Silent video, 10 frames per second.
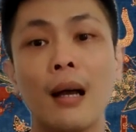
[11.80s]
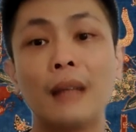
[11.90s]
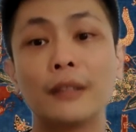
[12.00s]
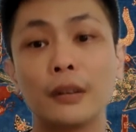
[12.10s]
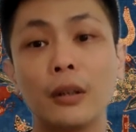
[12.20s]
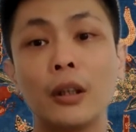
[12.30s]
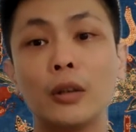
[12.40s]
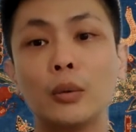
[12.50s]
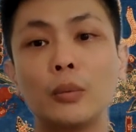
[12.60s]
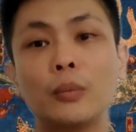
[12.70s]
After
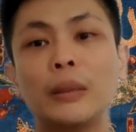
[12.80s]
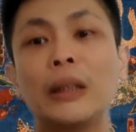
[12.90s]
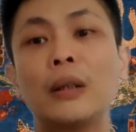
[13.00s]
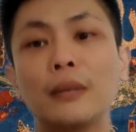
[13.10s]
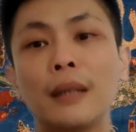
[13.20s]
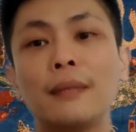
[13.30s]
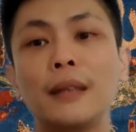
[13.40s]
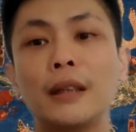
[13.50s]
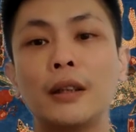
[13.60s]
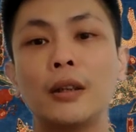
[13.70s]
all, we all
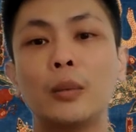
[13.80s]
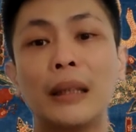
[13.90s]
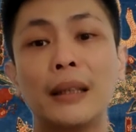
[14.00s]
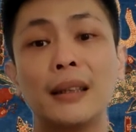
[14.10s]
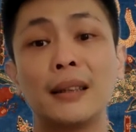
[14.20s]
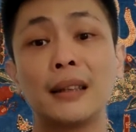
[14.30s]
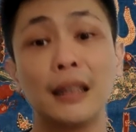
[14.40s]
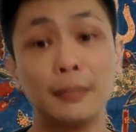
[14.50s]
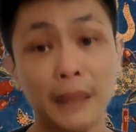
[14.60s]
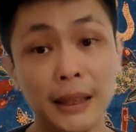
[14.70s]
roughly know what this
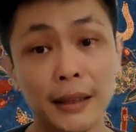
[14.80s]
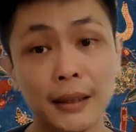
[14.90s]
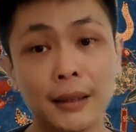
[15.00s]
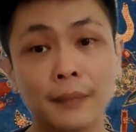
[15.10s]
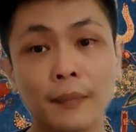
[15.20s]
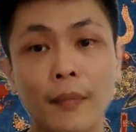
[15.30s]
term means.